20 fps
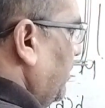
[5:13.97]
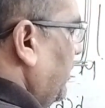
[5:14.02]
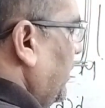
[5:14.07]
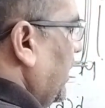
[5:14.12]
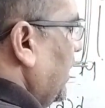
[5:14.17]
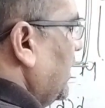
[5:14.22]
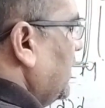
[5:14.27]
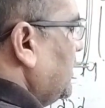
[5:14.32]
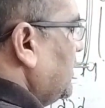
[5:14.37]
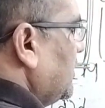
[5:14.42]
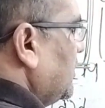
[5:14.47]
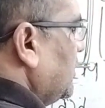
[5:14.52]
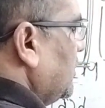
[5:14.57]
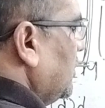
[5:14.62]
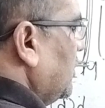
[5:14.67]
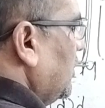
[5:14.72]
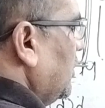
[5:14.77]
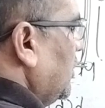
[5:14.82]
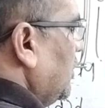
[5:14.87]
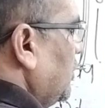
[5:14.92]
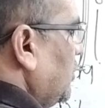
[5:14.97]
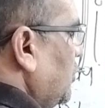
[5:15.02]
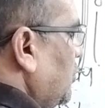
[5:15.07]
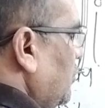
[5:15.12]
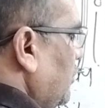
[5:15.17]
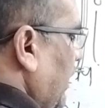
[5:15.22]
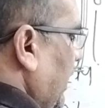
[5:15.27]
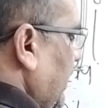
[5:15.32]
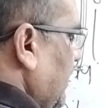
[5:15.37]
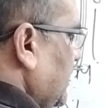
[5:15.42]
plus
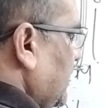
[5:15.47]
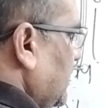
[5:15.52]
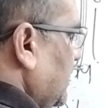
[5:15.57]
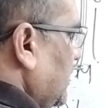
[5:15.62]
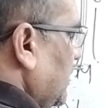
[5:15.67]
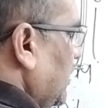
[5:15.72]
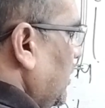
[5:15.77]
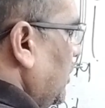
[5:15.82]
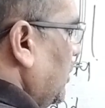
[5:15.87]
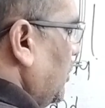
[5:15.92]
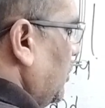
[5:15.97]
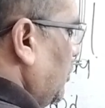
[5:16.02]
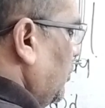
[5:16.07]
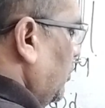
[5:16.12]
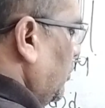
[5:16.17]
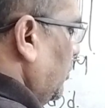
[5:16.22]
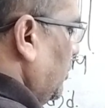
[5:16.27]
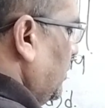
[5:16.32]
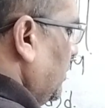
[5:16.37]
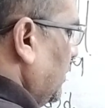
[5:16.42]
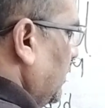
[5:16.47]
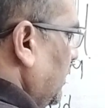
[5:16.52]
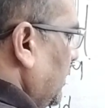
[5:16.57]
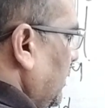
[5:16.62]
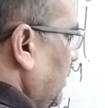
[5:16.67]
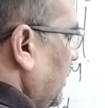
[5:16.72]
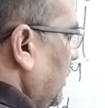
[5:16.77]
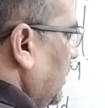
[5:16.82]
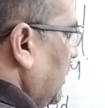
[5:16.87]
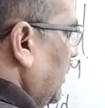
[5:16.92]
2x root
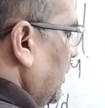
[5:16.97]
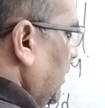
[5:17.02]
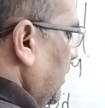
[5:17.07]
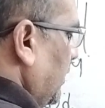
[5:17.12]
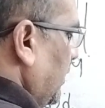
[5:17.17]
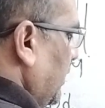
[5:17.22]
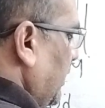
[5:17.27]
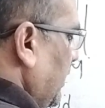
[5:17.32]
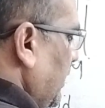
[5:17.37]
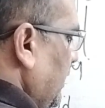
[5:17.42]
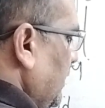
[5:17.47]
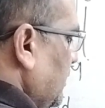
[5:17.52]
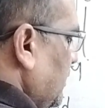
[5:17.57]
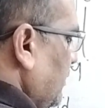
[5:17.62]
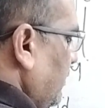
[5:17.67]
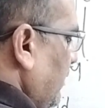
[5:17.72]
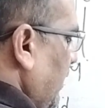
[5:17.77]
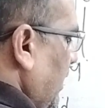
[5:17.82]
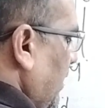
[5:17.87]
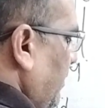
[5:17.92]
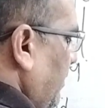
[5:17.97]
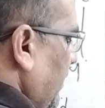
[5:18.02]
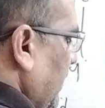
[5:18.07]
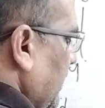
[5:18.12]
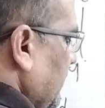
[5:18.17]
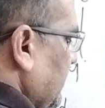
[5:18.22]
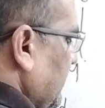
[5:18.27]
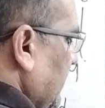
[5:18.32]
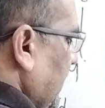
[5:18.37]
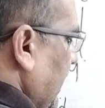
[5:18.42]
d square
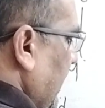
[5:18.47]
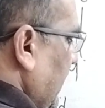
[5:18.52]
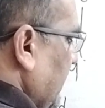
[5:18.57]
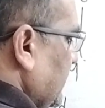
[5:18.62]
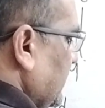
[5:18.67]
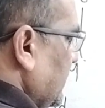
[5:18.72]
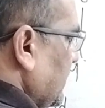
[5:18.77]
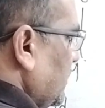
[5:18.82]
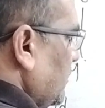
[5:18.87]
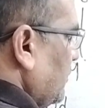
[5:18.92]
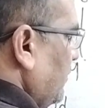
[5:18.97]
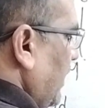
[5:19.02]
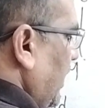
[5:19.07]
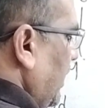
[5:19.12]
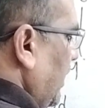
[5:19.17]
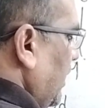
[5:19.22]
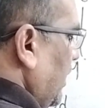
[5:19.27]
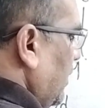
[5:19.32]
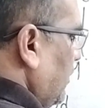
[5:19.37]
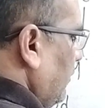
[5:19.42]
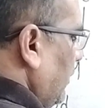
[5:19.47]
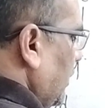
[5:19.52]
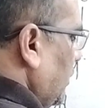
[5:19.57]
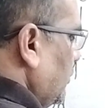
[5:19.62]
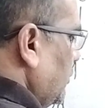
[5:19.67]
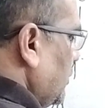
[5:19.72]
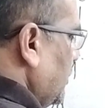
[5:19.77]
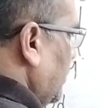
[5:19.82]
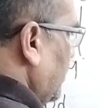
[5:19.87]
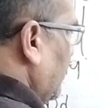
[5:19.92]
plus x square equal
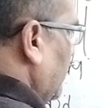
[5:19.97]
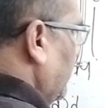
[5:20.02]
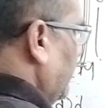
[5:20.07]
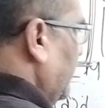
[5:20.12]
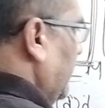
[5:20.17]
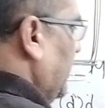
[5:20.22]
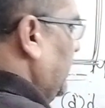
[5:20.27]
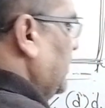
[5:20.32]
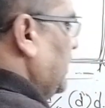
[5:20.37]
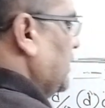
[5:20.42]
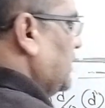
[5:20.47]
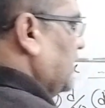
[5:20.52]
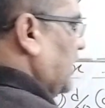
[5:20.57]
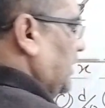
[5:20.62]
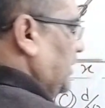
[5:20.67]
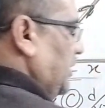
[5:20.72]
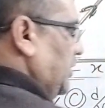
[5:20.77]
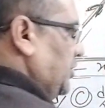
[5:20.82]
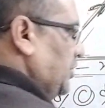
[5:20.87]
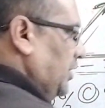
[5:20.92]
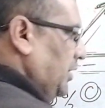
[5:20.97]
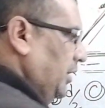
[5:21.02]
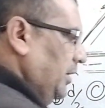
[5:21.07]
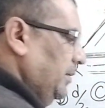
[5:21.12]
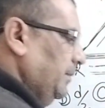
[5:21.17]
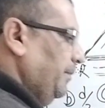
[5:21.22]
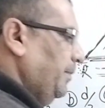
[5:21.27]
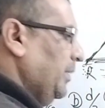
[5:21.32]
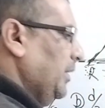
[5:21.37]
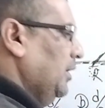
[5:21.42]
to 0 in this condition.
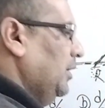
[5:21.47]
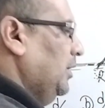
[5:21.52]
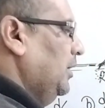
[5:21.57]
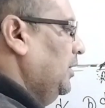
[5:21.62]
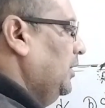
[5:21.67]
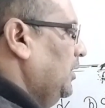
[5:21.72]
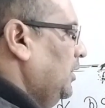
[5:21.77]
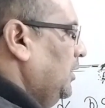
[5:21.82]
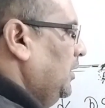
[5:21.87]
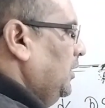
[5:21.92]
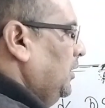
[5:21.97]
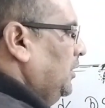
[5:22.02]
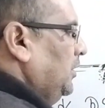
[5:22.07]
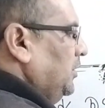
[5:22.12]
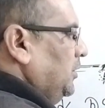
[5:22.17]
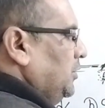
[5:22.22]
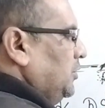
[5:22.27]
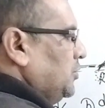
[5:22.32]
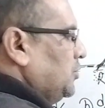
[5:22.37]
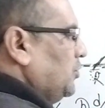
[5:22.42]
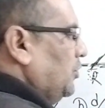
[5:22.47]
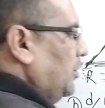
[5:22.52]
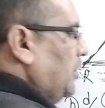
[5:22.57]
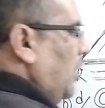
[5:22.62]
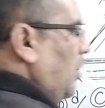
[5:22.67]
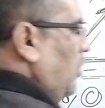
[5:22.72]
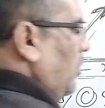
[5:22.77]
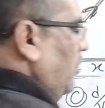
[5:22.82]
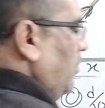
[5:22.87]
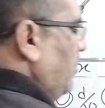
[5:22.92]
So
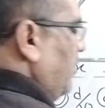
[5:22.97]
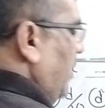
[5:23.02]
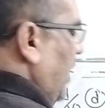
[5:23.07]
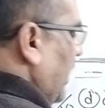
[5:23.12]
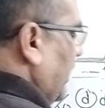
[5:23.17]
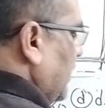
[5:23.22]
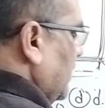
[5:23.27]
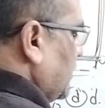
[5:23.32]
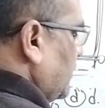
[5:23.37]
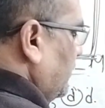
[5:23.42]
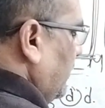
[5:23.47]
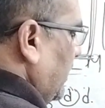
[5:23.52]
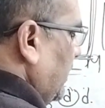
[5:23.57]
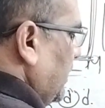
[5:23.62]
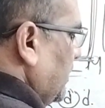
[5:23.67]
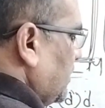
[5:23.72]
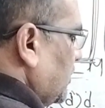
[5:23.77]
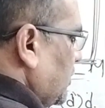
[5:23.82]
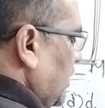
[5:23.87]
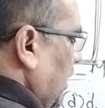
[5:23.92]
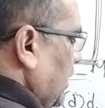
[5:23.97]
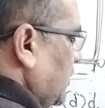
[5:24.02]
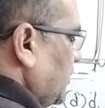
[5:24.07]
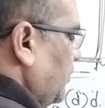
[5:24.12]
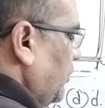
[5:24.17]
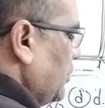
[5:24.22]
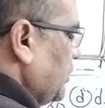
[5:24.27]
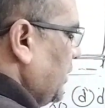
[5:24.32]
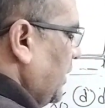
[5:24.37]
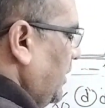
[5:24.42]
now minus 1 is
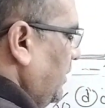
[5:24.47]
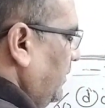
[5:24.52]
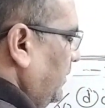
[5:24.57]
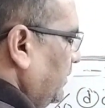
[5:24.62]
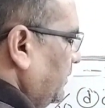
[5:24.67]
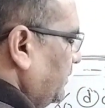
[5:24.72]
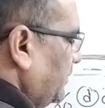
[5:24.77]
transposing